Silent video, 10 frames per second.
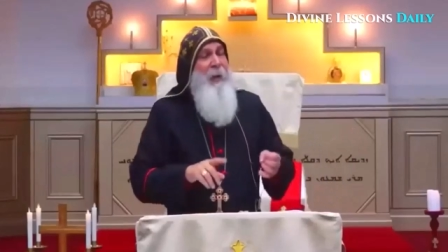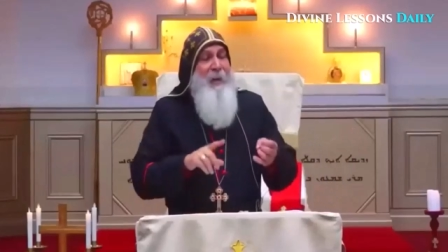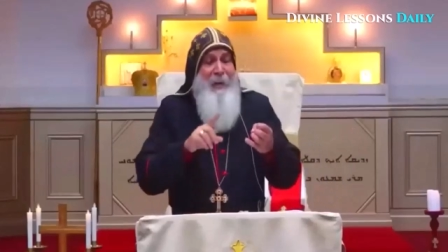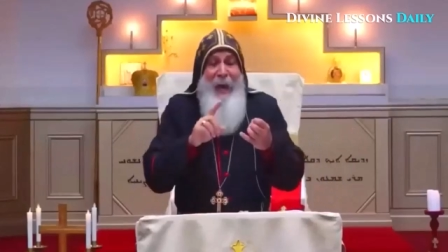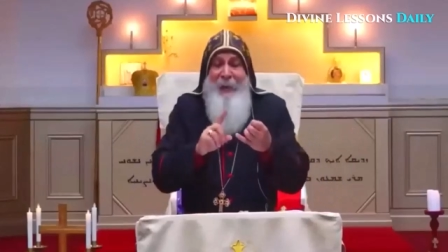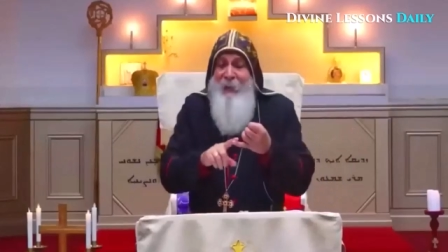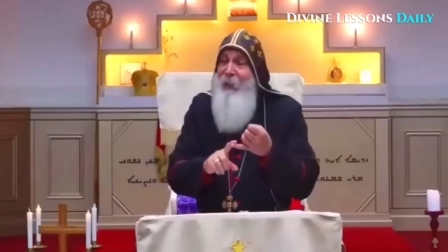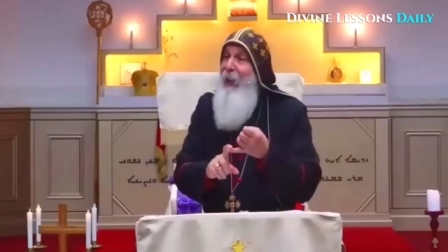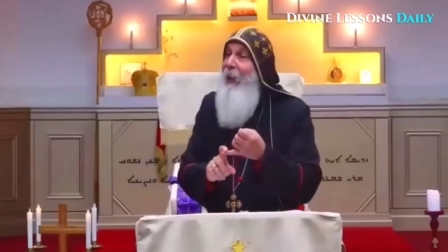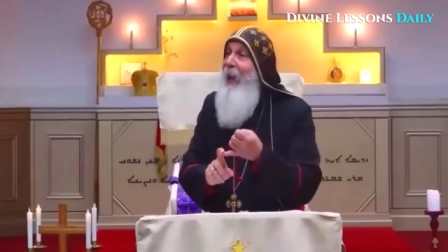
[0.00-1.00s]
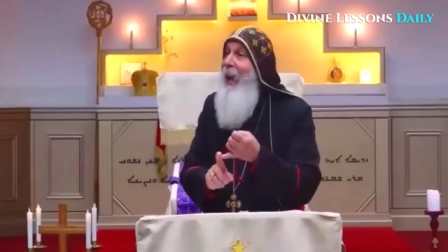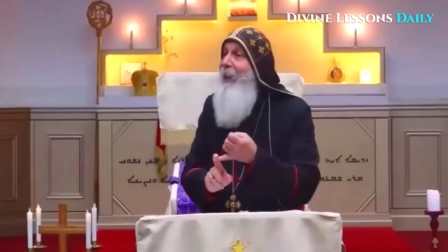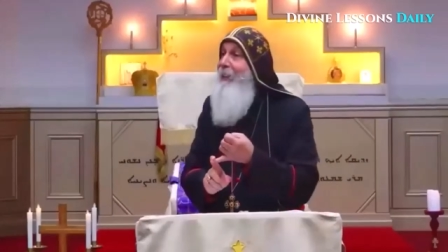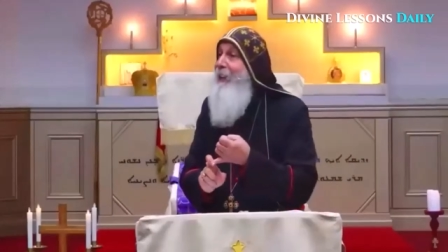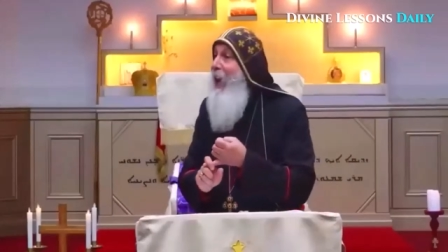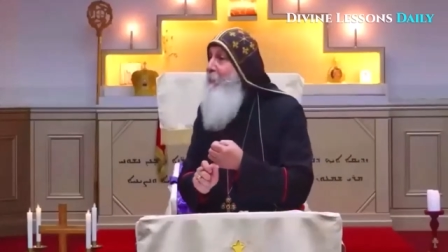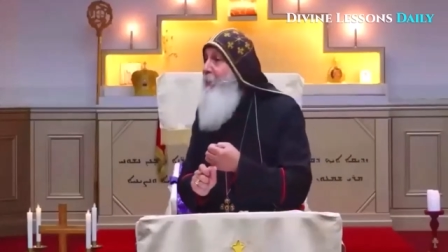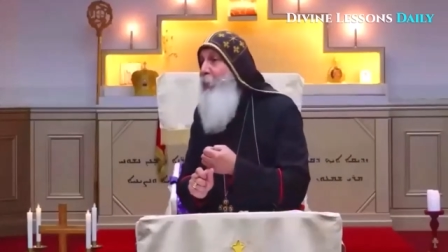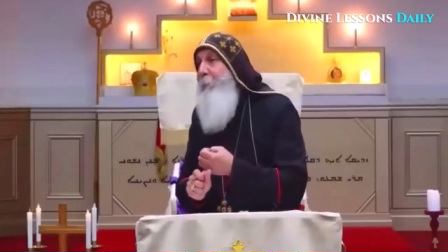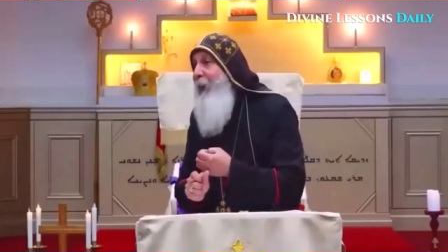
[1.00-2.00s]
Yes, the land gave
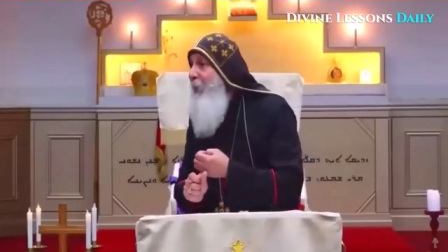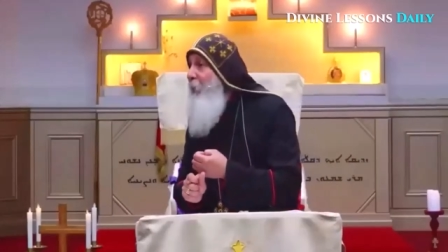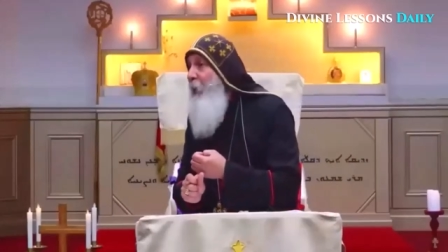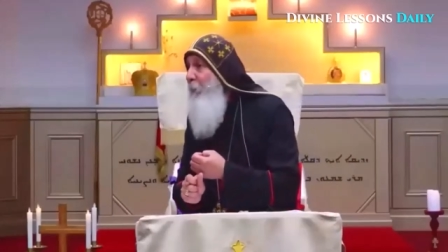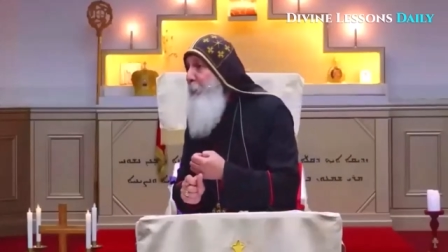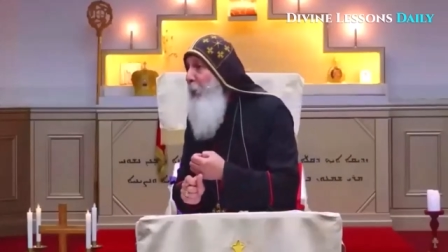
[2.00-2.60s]
you plenty of